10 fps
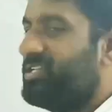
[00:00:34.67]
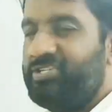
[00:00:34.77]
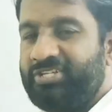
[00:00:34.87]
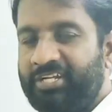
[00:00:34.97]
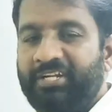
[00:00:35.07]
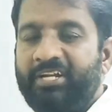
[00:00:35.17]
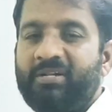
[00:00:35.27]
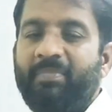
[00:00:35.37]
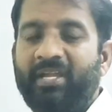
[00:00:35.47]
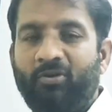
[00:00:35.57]
is
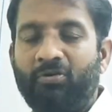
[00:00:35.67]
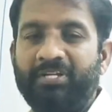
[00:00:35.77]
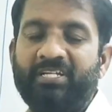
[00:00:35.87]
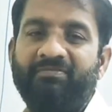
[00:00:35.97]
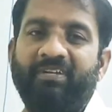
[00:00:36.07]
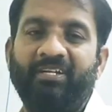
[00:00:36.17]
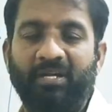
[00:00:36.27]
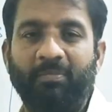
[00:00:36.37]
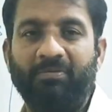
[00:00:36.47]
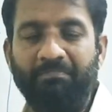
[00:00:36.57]
generated by context-free
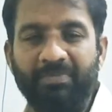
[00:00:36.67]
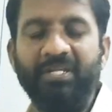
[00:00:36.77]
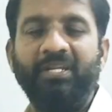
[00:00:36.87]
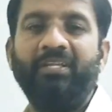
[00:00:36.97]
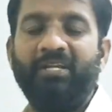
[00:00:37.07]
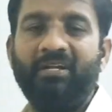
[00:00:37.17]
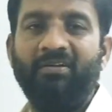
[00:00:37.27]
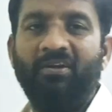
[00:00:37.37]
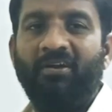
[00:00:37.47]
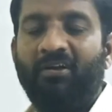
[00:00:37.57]
grammar, meaning that